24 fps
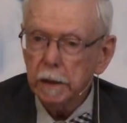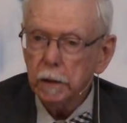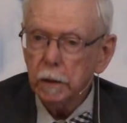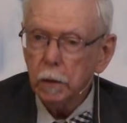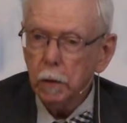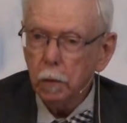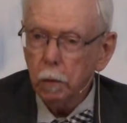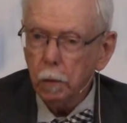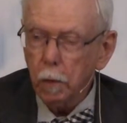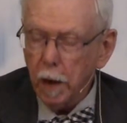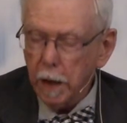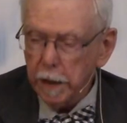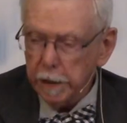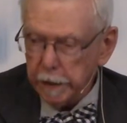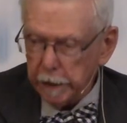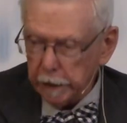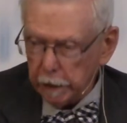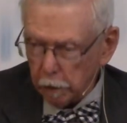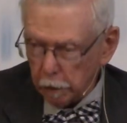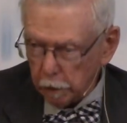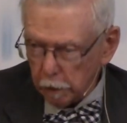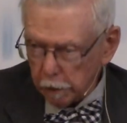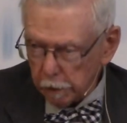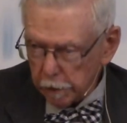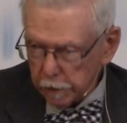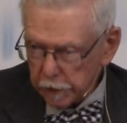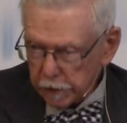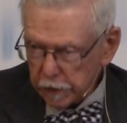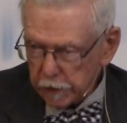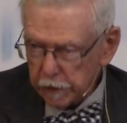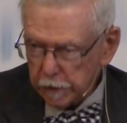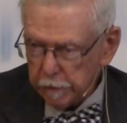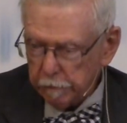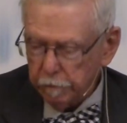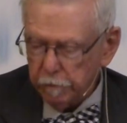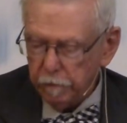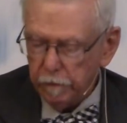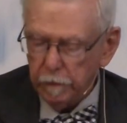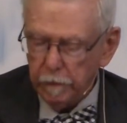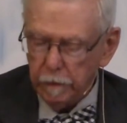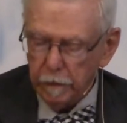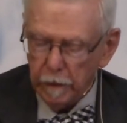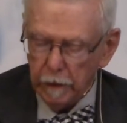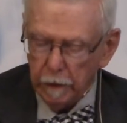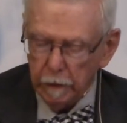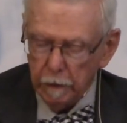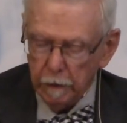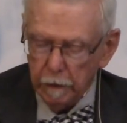Chronicles
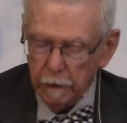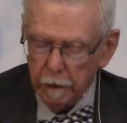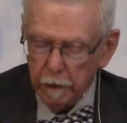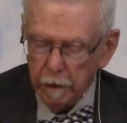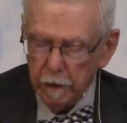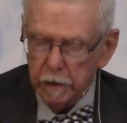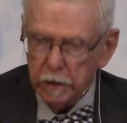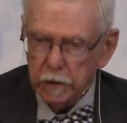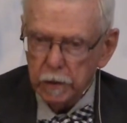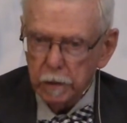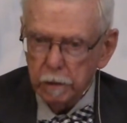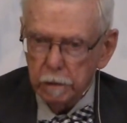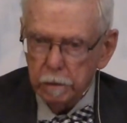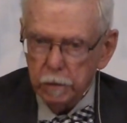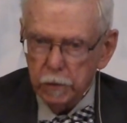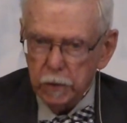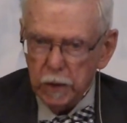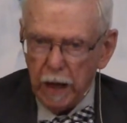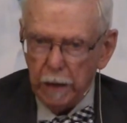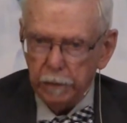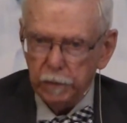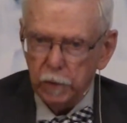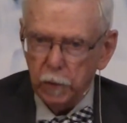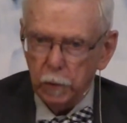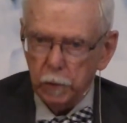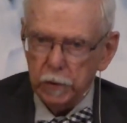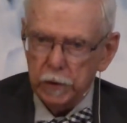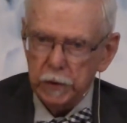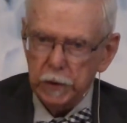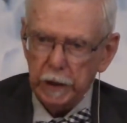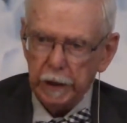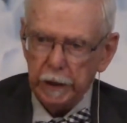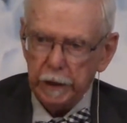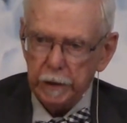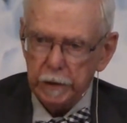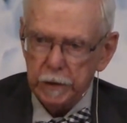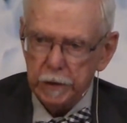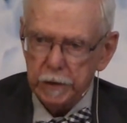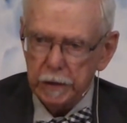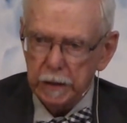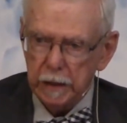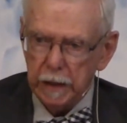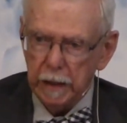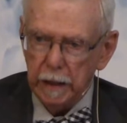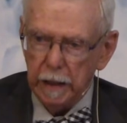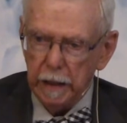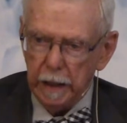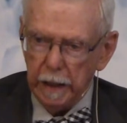chapter 6
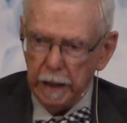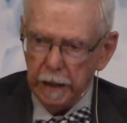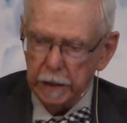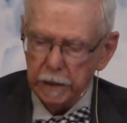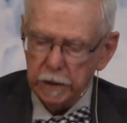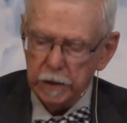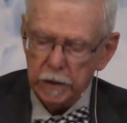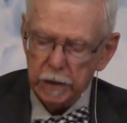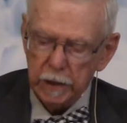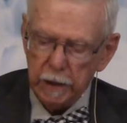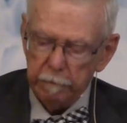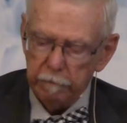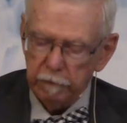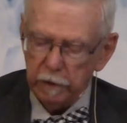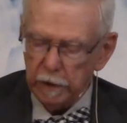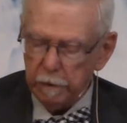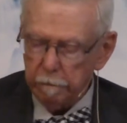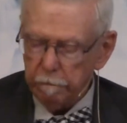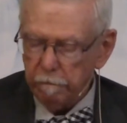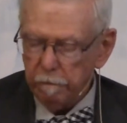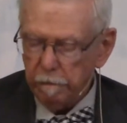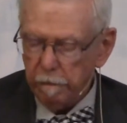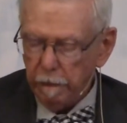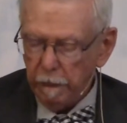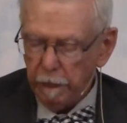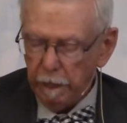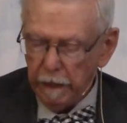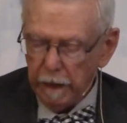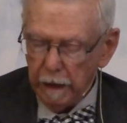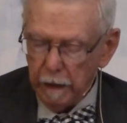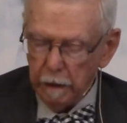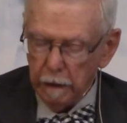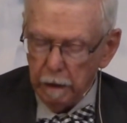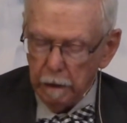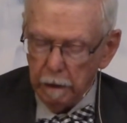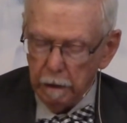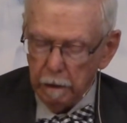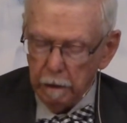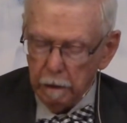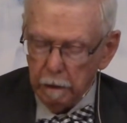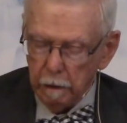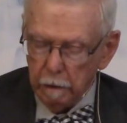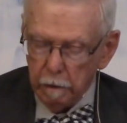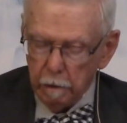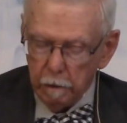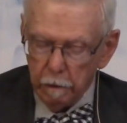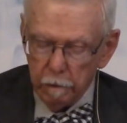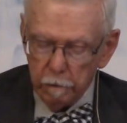and 7.
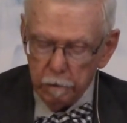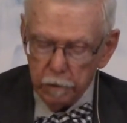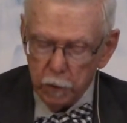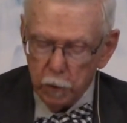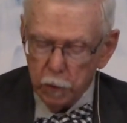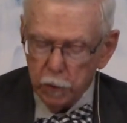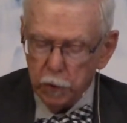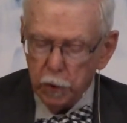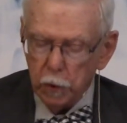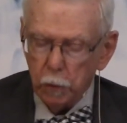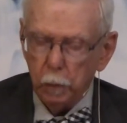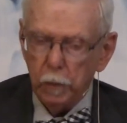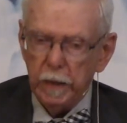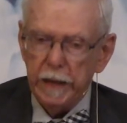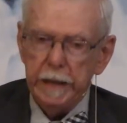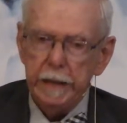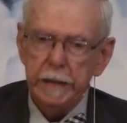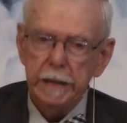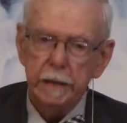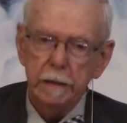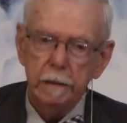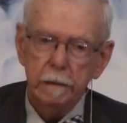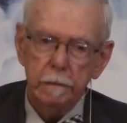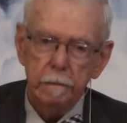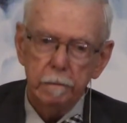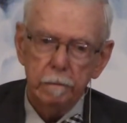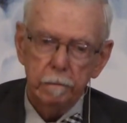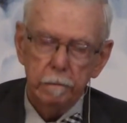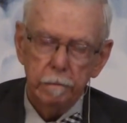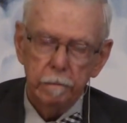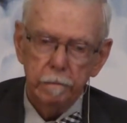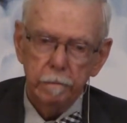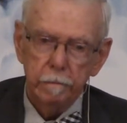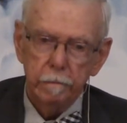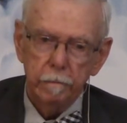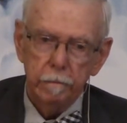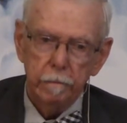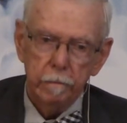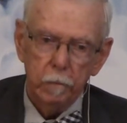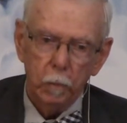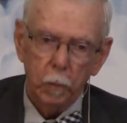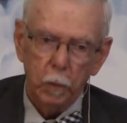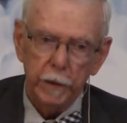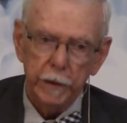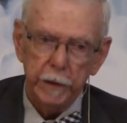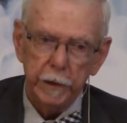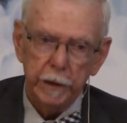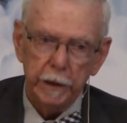You should read it
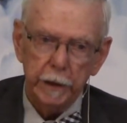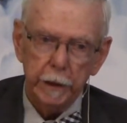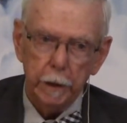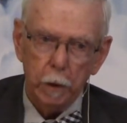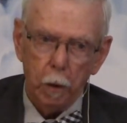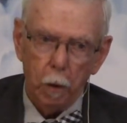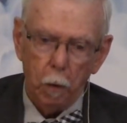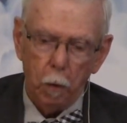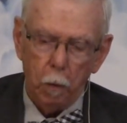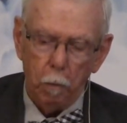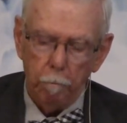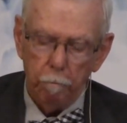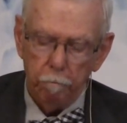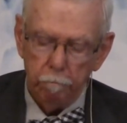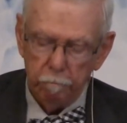when you get home.